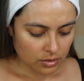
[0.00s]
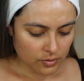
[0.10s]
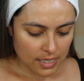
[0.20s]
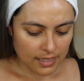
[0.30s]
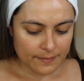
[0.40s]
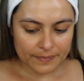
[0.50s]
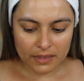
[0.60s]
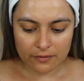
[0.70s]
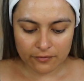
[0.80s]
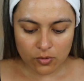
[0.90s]
Okay,
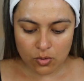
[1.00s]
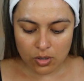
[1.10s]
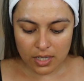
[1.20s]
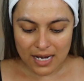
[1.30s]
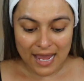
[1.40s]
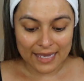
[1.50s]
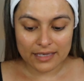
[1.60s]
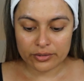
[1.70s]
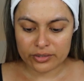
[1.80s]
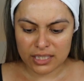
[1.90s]
for
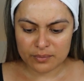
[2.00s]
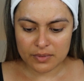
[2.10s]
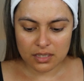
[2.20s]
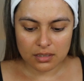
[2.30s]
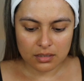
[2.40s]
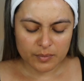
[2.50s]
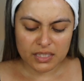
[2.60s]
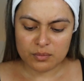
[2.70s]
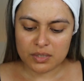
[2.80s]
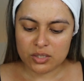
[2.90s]
eye cream, I'm
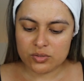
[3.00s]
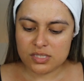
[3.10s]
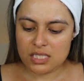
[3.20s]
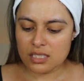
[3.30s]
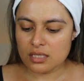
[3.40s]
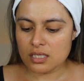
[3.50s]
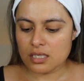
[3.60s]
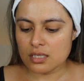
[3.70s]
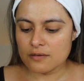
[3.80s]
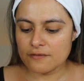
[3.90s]
going to be using the